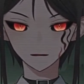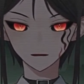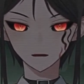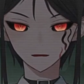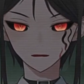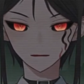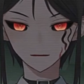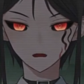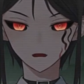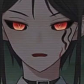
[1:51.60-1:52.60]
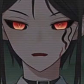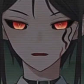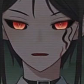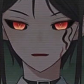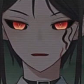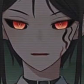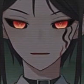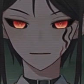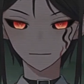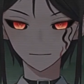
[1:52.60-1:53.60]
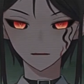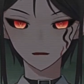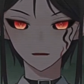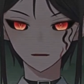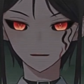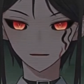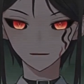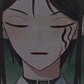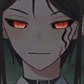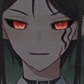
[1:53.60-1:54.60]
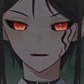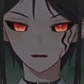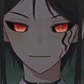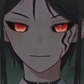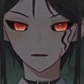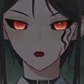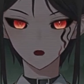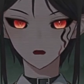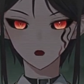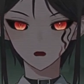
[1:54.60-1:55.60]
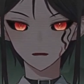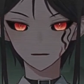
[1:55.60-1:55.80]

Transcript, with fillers: It looked like uh, some cheap knockoff,